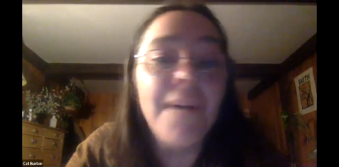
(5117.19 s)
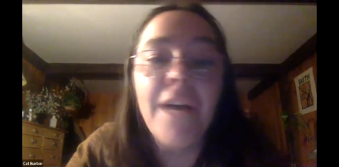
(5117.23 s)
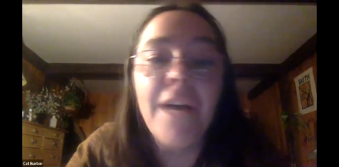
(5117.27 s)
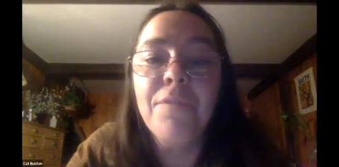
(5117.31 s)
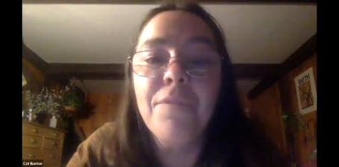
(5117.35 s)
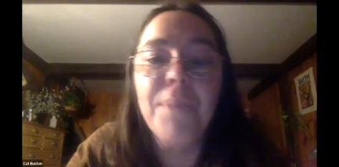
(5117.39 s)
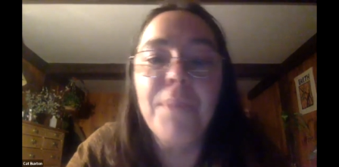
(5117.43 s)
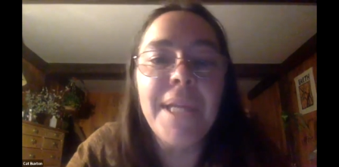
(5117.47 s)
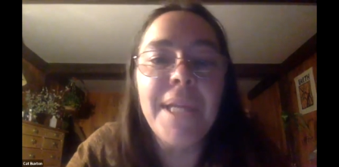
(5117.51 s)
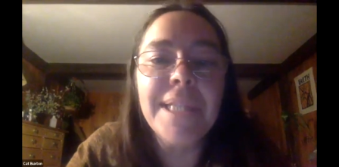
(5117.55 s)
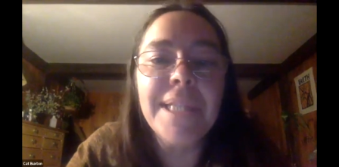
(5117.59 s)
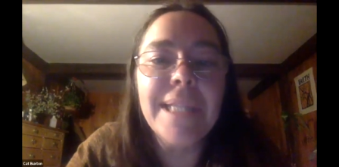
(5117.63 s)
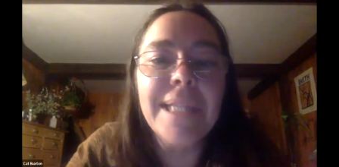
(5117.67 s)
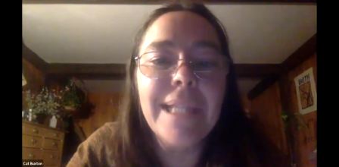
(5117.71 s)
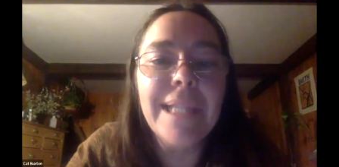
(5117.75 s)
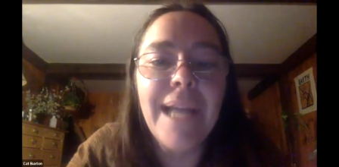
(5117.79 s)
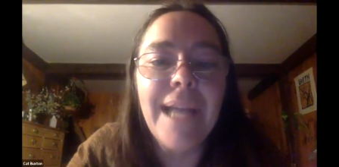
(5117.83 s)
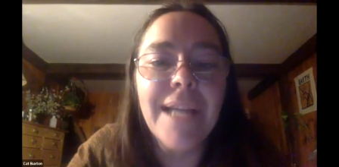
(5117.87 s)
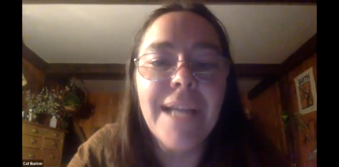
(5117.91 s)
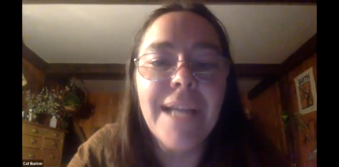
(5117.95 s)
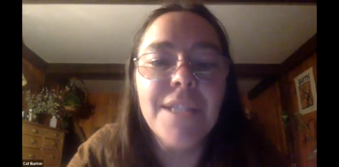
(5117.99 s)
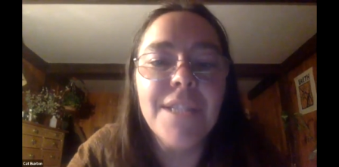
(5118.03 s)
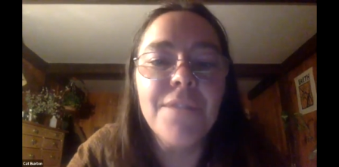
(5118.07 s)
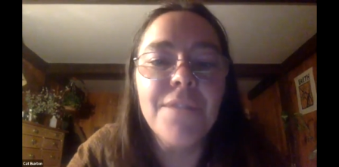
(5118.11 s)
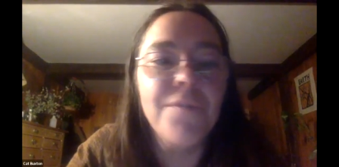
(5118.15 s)
I've planted
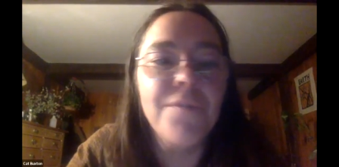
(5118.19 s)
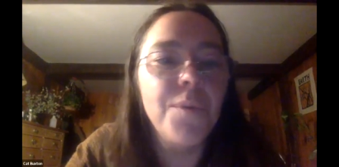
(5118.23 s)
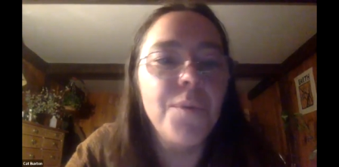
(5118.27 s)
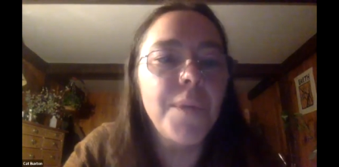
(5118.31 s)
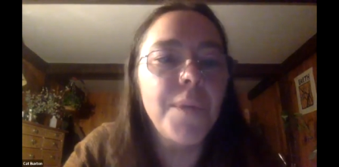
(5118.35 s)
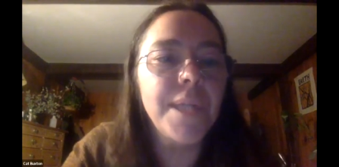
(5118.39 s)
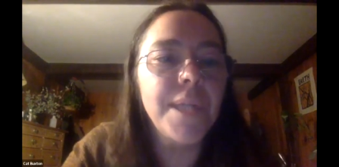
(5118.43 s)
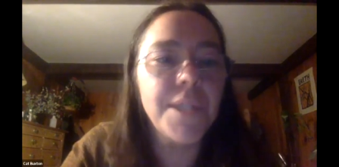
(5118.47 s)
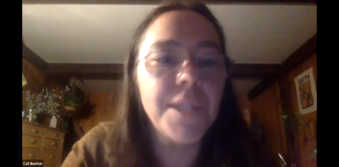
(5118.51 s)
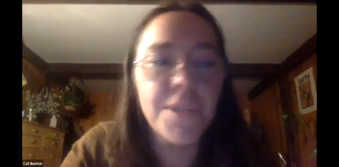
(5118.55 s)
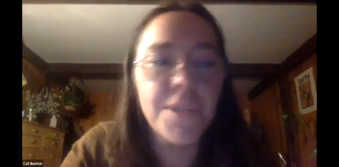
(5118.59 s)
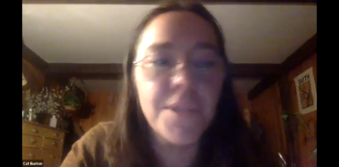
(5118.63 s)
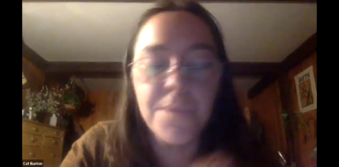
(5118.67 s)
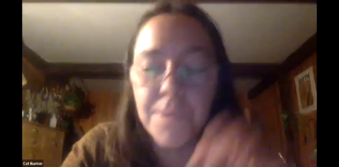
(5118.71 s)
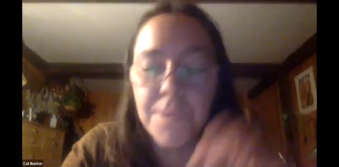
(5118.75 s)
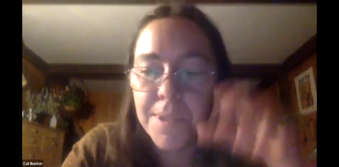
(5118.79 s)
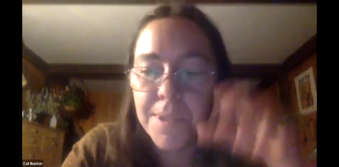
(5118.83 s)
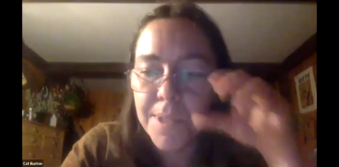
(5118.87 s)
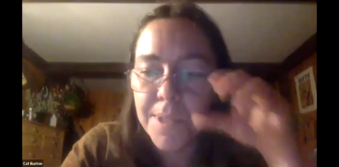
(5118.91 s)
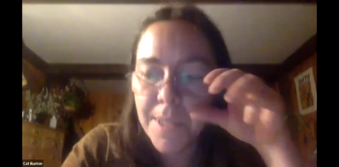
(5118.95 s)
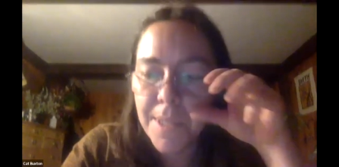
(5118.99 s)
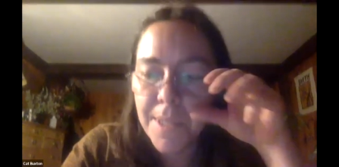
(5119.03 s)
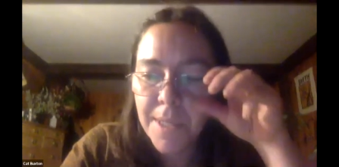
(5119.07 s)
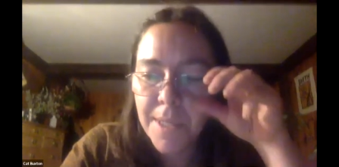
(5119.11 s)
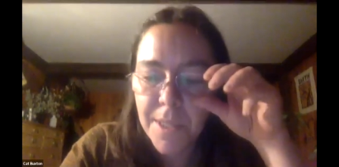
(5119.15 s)
lots of food at
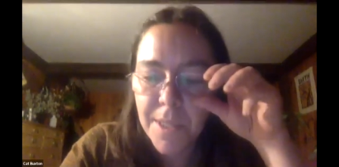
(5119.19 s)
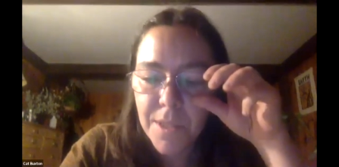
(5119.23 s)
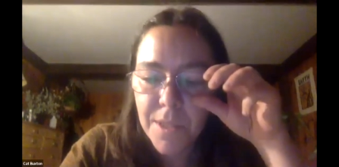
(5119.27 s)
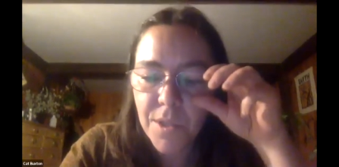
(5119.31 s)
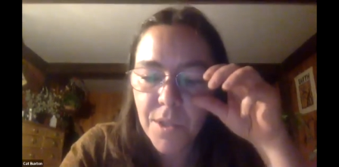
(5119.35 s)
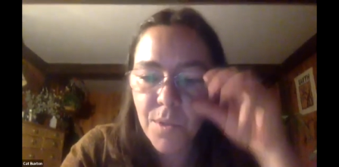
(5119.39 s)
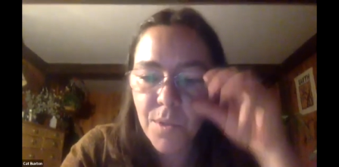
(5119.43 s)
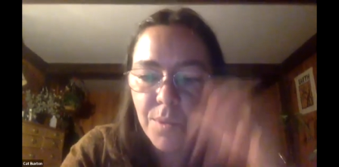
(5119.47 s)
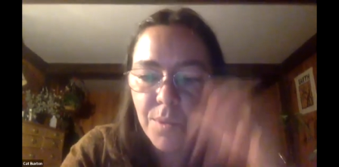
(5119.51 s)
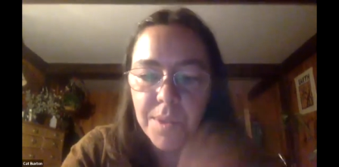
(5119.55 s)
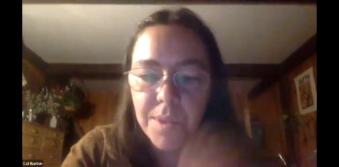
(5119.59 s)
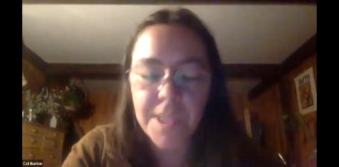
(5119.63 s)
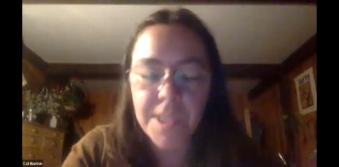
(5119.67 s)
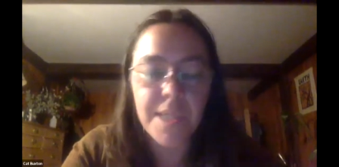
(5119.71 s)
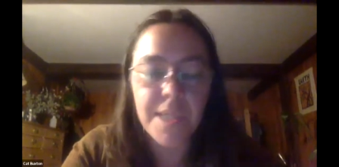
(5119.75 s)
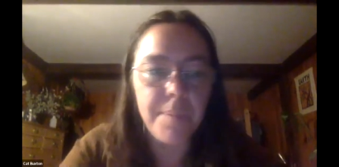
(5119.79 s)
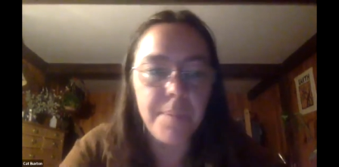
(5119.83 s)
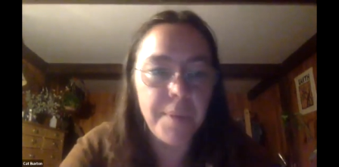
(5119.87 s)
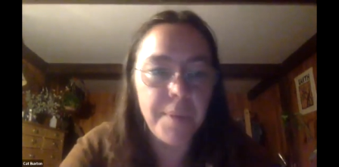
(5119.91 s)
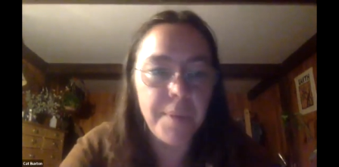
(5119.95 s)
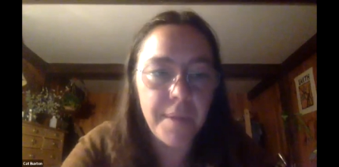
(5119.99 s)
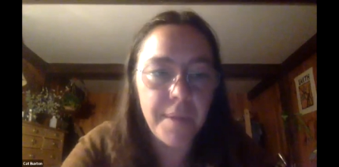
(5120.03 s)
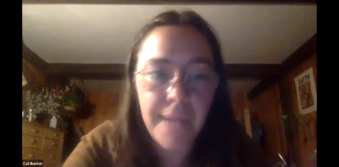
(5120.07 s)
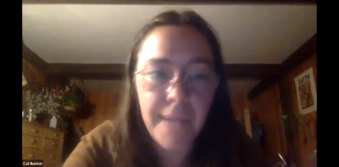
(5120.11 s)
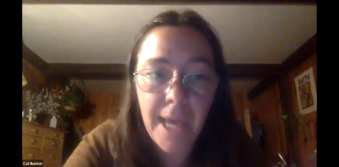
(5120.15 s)
schools. Schools
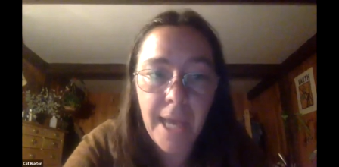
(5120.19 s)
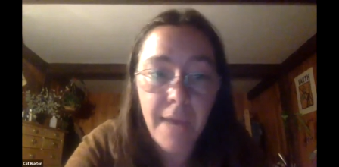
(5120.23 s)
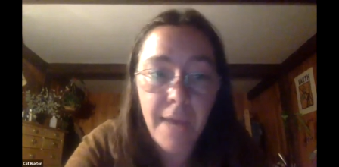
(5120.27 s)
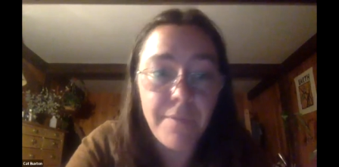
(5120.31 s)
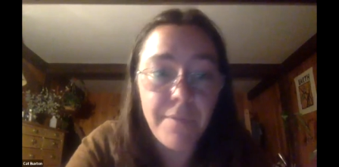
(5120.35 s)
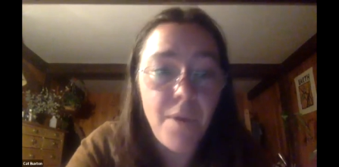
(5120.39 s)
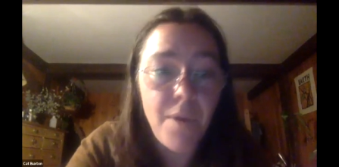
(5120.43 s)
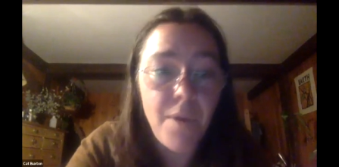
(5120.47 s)
typically have